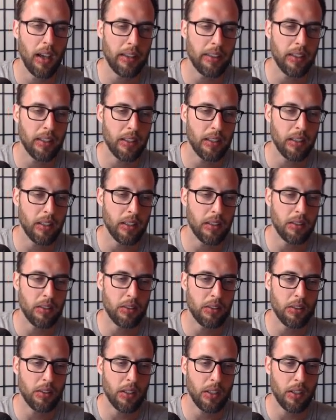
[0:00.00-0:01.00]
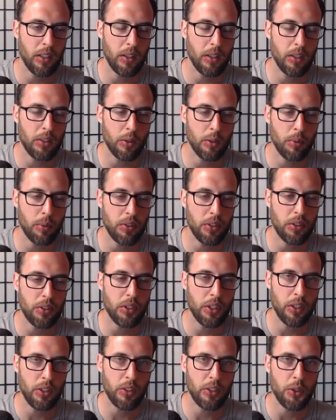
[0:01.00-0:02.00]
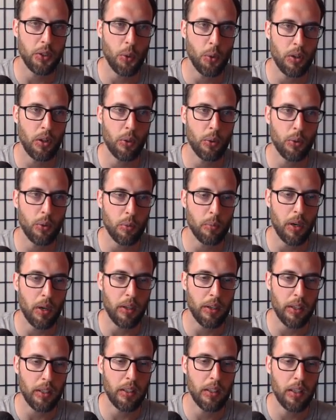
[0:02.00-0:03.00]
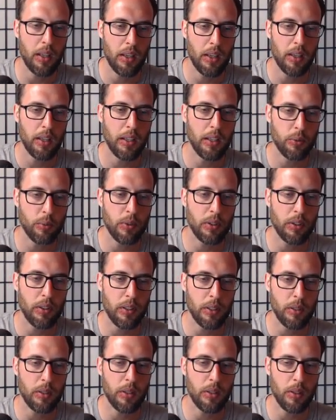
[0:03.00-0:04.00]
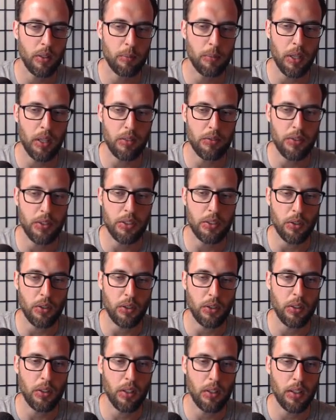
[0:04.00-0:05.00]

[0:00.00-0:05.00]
I think, is your positioning in your local market is really beneficial.